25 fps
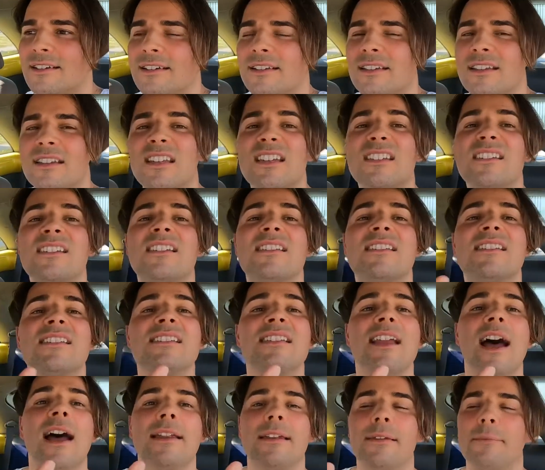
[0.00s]
this is
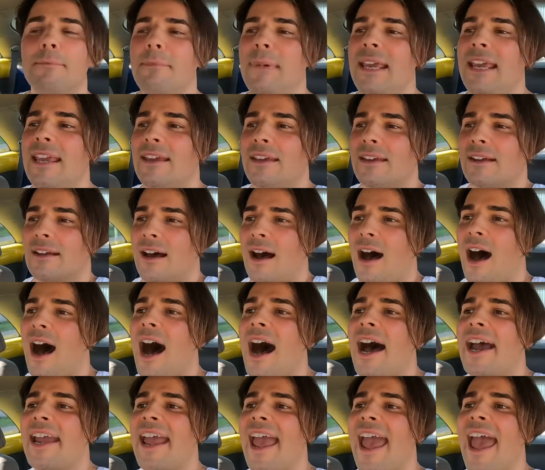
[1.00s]
not me.
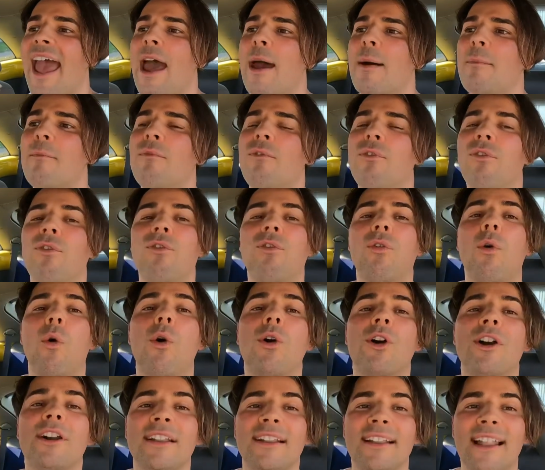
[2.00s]
I am
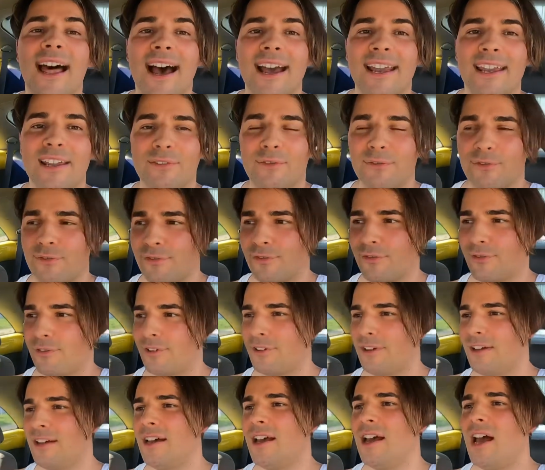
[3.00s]
for life.
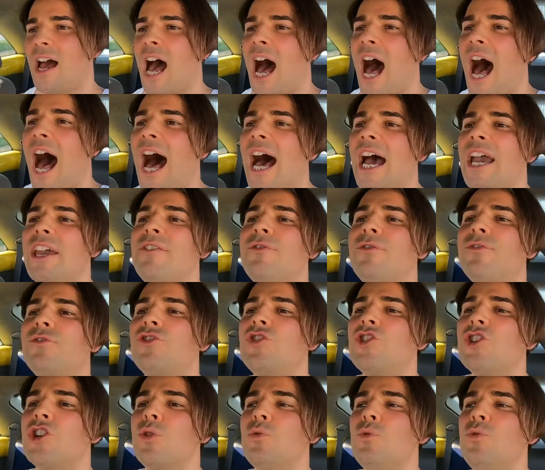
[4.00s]
I've
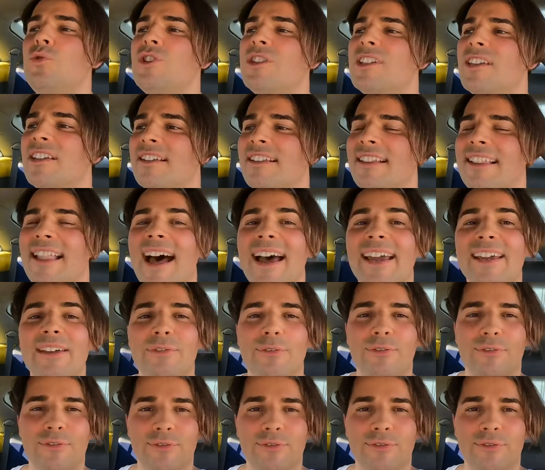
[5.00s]
chosen life.